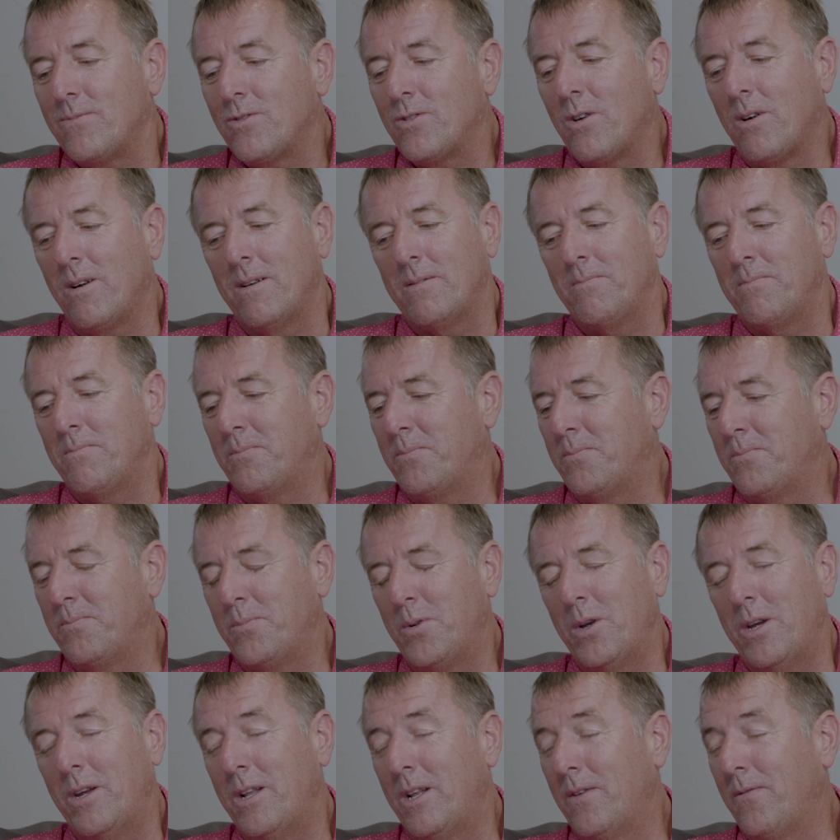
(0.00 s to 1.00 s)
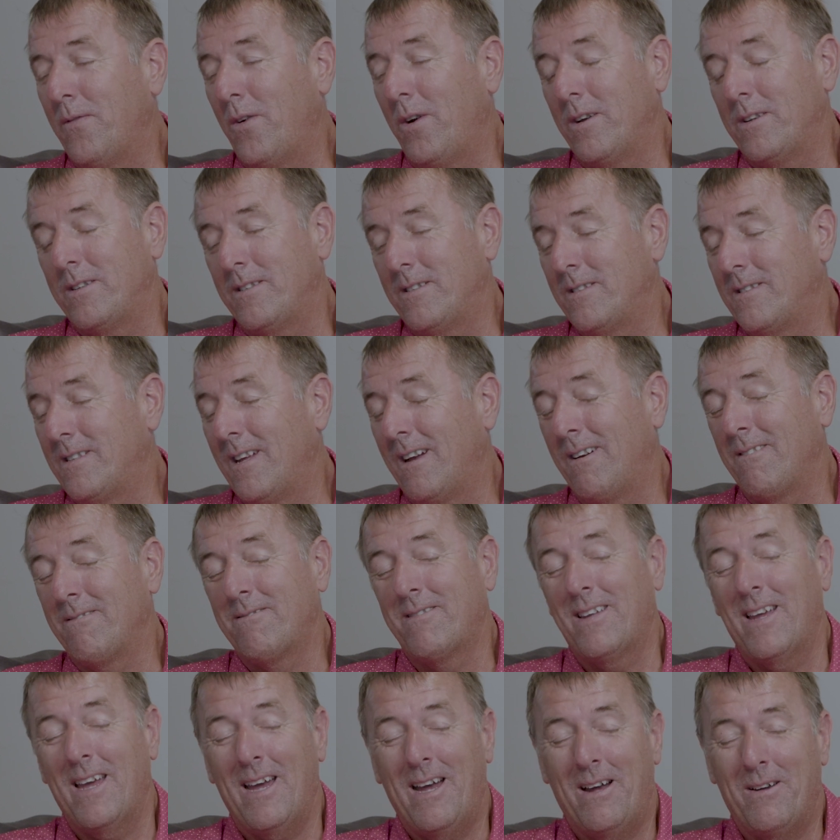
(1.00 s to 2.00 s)
try and put your devices down,
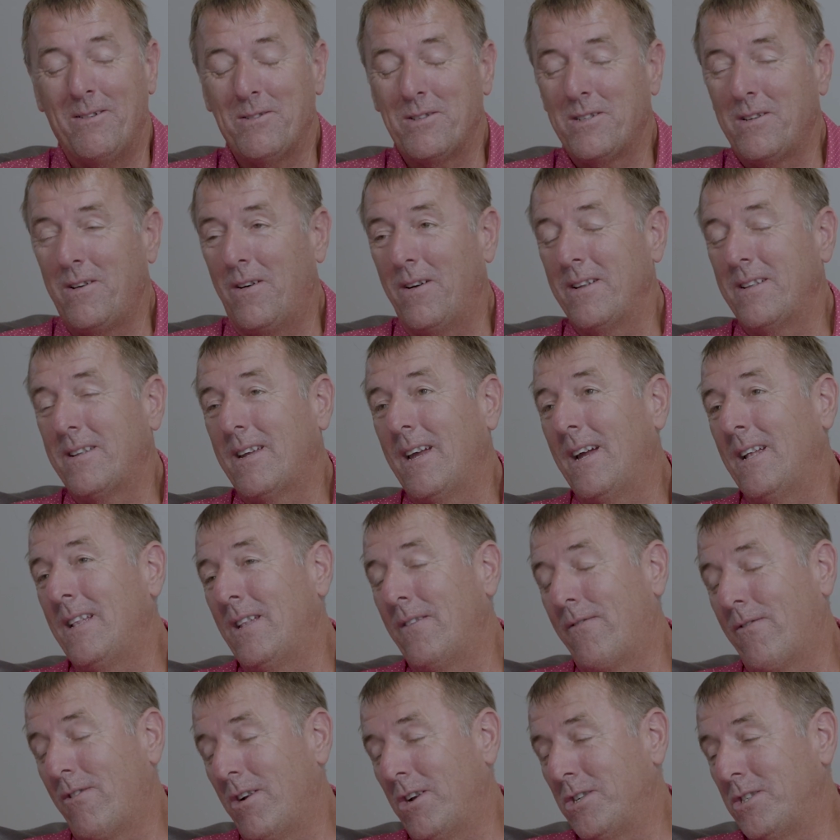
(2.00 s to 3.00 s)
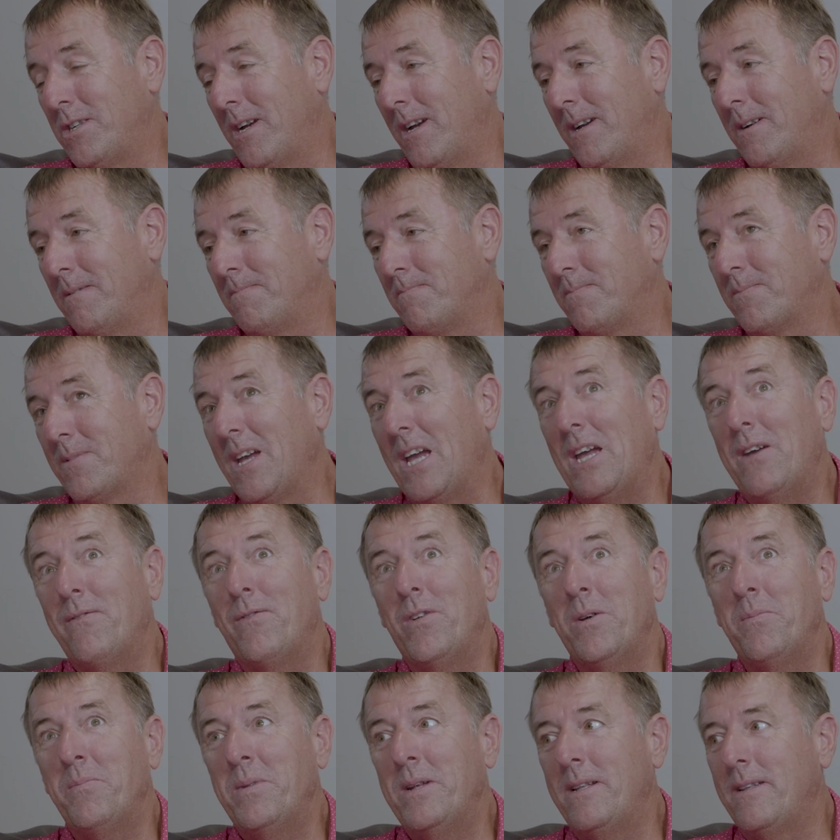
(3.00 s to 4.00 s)
get outside, get in the fresh air, get your
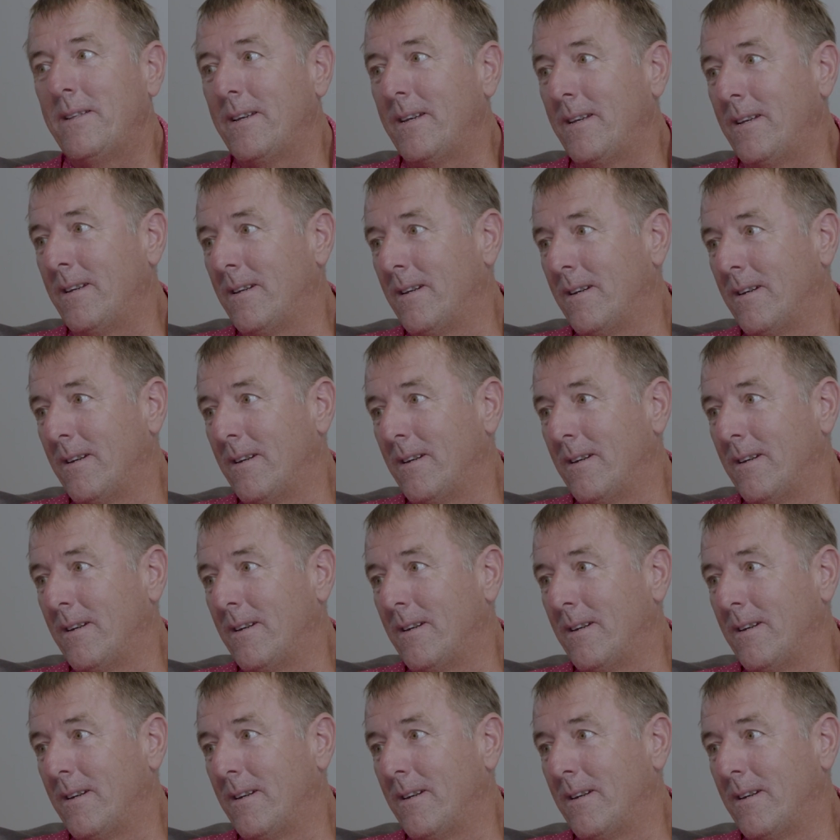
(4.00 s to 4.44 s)
vitamin D.